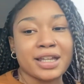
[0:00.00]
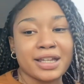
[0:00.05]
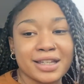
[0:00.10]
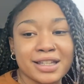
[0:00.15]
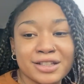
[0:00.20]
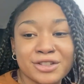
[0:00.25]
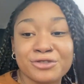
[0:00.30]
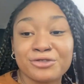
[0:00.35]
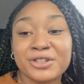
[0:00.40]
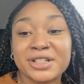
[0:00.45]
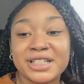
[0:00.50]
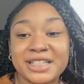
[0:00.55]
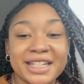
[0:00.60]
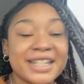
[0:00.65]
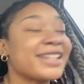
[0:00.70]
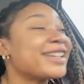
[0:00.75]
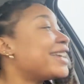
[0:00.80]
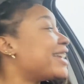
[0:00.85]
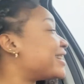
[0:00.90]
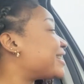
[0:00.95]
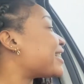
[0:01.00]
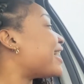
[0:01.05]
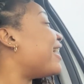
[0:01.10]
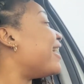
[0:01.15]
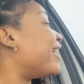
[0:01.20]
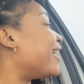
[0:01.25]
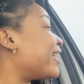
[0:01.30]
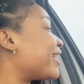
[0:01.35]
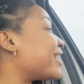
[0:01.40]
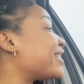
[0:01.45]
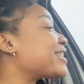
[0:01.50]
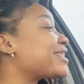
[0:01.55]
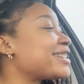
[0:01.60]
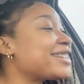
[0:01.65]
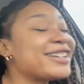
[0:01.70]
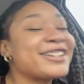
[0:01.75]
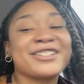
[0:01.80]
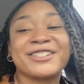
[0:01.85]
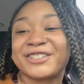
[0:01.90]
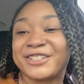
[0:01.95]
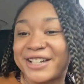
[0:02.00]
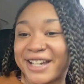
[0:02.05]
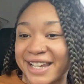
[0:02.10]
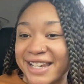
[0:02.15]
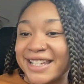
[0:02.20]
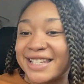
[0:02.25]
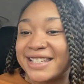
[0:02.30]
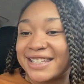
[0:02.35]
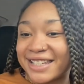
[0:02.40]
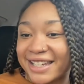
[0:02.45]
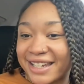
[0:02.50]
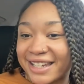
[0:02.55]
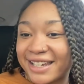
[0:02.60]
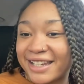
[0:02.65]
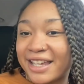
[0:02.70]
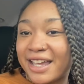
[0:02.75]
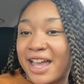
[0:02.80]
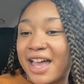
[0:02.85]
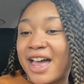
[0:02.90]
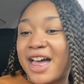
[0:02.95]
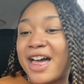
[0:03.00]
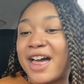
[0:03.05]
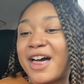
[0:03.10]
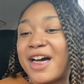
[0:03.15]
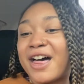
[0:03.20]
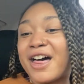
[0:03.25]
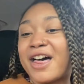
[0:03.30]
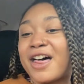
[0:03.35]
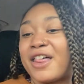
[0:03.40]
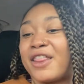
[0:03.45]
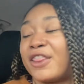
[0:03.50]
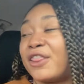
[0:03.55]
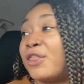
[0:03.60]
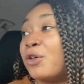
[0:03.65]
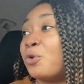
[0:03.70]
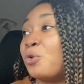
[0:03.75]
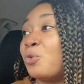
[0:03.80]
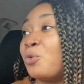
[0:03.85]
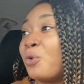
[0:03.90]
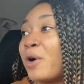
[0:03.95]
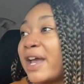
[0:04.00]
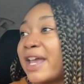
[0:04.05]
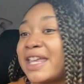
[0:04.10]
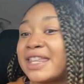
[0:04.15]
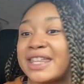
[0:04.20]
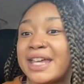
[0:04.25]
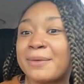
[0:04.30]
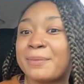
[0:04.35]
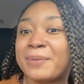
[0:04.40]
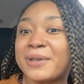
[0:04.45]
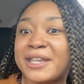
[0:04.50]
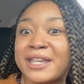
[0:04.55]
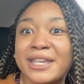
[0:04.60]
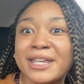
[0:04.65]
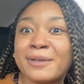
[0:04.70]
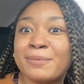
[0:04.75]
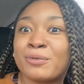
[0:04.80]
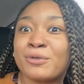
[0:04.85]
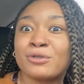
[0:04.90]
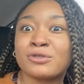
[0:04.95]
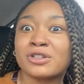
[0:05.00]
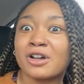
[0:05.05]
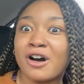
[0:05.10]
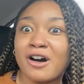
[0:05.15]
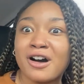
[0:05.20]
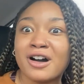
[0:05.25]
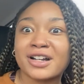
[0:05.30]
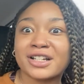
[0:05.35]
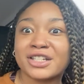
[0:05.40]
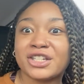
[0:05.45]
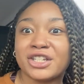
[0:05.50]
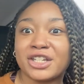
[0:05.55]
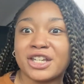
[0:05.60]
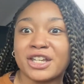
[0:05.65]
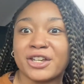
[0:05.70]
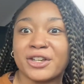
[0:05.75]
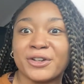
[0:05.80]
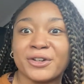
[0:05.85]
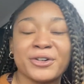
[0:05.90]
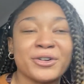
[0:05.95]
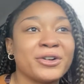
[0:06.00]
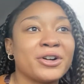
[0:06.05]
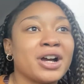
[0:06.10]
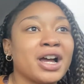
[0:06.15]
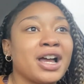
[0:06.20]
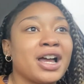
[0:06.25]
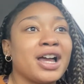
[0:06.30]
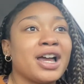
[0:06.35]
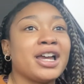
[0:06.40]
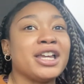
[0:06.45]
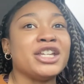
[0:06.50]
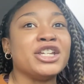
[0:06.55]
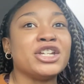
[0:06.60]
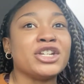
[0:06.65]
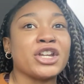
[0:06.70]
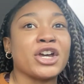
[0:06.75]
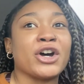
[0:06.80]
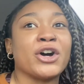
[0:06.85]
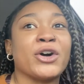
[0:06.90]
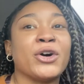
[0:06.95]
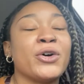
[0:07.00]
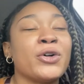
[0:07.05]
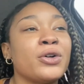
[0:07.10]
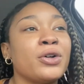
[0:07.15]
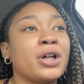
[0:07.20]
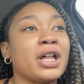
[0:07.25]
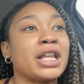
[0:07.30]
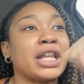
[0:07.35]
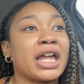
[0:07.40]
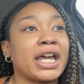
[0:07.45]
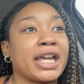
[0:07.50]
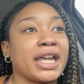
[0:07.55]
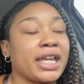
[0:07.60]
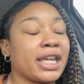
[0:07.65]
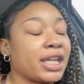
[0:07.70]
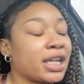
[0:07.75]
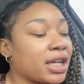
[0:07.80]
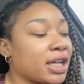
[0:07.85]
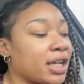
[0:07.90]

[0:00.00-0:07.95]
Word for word: it's ridiculous. It's honestly crazy the way that people talk to you. You know, like